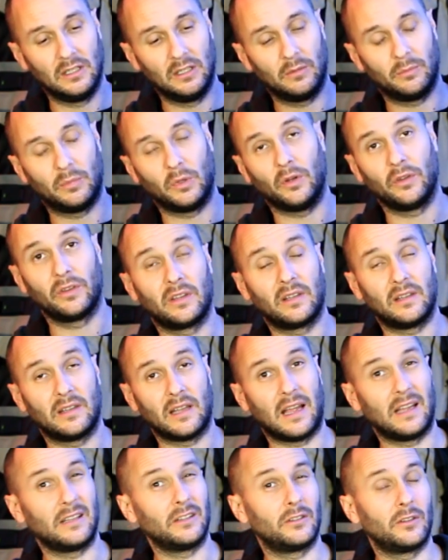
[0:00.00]
But other
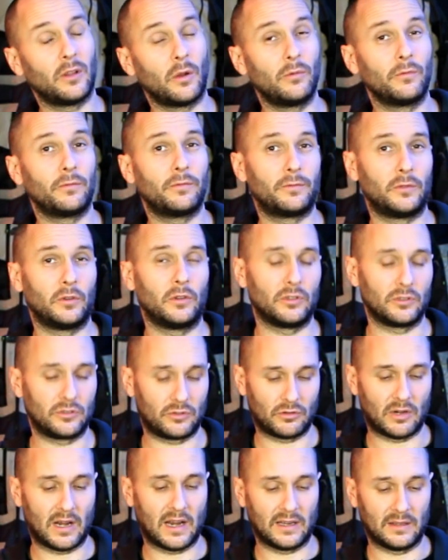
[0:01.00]
that, don't force
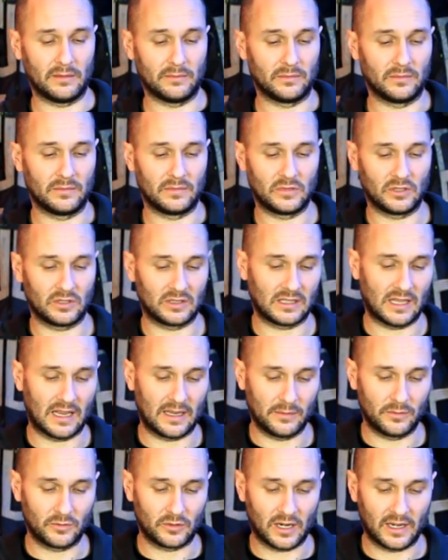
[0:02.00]
dry them, just let
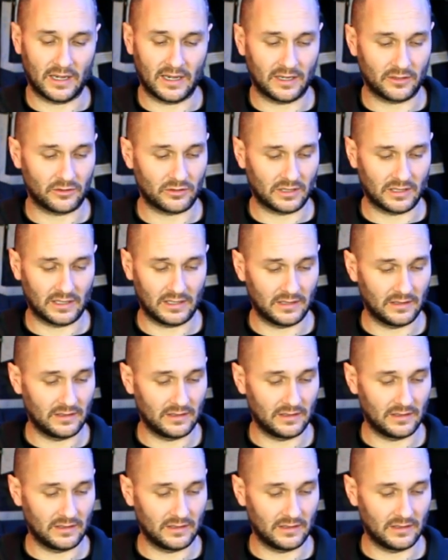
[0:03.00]
them dry naturally.